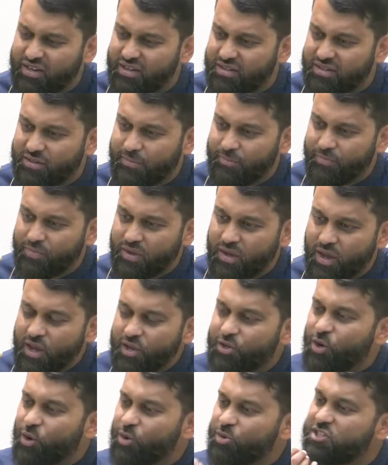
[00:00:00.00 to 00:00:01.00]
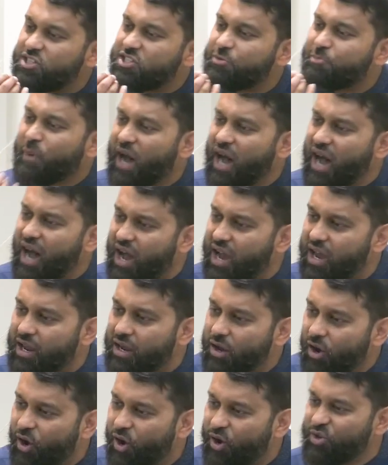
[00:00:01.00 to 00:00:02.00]
friend. Don't spy
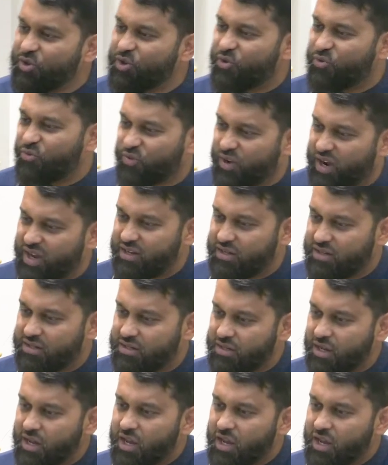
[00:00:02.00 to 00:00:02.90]
on your friend.